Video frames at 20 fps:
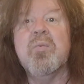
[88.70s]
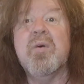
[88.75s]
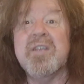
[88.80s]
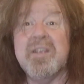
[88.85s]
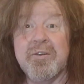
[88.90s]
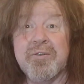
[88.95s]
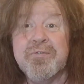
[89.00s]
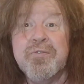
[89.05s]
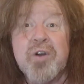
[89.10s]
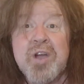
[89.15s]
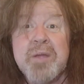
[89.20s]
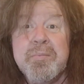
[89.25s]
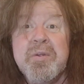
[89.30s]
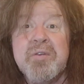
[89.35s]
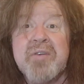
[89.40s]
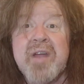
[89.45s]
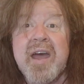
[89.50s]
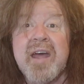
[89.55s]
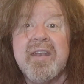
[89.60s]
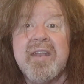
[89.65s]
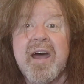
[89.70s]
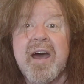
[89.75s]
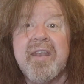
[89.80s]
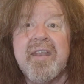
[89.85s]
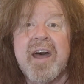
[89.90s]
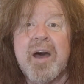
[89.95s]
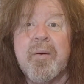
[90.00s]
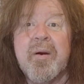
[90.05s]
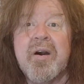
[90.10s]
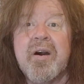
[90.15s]
Well, you're fucking regretting that
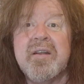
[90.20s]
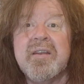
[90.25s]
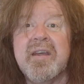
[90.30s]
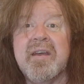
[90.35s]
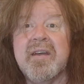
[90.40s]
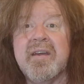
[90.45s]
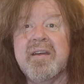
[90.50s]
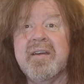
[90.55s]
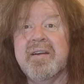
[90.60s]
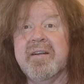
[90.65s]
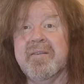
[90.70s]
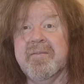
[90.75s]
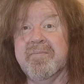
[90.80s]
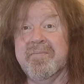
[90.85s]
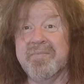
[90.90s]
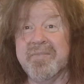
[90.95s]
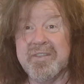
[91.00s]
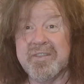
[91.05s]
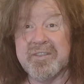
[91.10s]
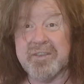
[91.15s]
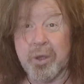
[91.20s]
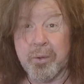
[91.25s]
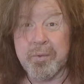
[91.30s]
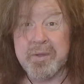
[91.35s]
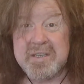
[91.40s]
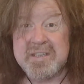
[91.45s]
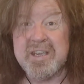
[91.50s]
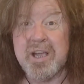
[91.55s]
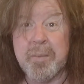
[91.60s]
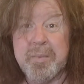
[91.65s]
now, aren't you?
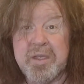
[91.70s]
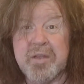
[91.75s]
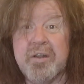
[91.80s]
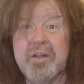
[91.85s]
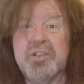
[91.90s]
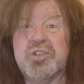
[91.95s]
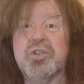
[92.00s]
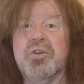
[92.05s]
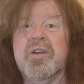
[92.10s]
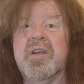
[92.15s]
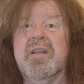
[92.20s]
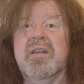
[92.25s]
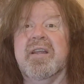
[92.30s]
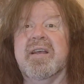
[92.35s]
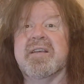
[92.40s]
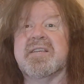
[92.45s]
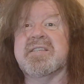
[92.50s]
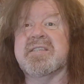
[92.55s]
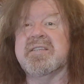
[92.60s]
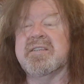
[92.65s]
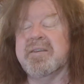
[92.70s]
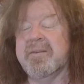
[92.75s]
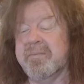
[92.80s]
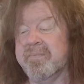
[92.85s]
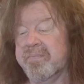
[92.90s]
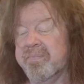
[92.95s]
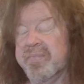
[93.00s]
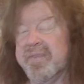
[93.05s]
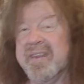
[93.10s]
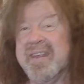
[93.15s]
Don't tell me you're enjoying this.
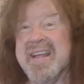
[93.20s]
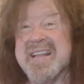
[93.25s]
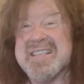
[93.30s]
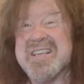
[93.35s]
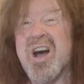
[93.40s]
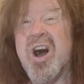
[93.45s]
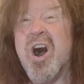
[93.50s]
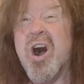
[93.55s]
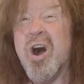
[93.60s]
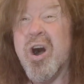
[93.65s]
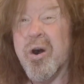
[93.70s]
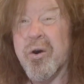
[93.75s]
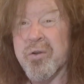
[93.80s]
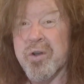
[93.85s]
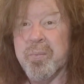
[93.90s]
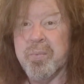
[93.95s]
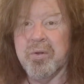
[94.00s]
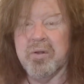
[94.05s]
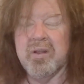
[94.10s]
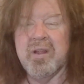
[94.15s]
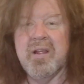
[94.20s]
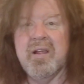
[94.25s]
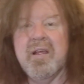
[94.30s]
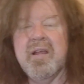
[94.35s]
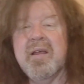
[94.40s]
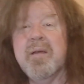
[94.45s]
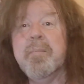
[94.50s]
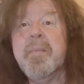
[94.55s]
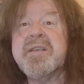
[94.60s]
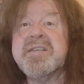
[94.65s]
It's horrible.
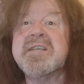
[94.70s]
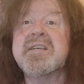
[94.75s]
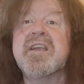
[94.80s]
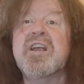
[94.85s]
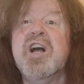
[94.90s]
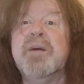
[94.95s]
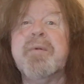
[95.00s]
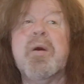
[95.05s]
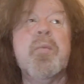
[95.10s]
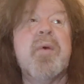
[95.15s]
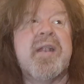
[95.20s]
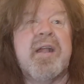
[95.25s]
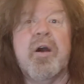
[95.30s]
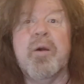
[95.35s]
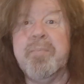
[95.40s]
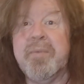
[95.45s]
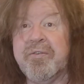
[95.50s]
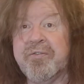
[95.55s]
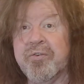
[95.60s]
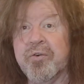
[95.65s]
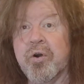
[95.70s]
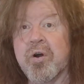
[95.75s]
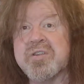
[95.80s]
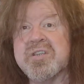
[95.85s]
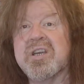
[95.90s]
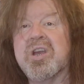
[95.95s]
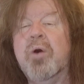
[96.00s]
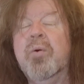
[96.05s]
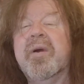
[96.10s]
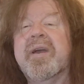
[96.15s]
Mrs. Kilt-Man went out before
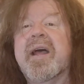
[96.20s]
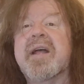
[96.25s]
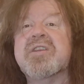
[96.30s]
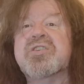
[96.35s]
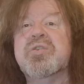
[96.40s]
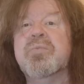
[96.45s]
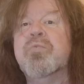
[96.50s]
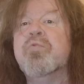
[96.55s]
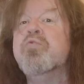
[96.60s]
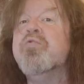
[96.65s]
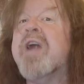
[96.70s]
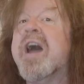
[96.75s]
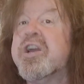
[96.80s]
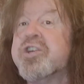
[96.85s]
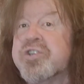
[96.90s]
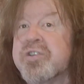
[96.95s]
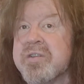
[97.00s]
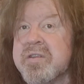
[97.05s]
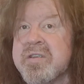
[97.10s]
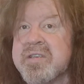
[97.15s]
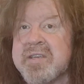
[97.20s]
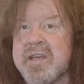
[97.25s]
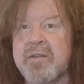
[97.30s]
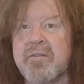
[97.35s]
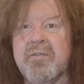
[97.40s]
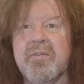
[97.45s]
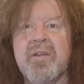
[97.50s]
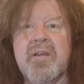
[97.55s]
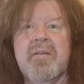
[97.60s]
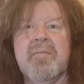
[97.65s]
to go and get some rations
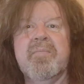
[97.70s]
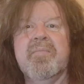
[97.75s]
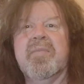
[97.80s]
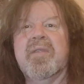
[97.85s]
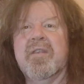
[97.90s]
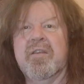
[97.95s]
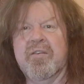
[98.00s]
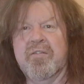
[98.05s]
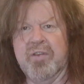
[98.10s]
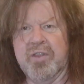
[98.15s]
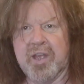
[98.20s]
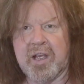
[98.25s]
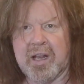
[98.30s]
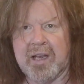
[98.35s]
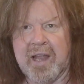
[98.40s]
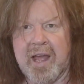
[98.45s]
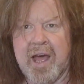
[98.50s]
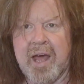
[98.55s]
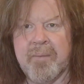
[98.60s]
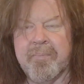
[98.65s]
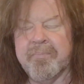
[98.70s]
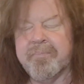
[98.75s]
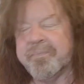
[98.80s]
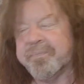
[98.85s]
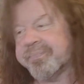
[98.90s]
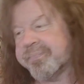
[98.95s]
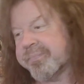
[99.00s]
in for the clan.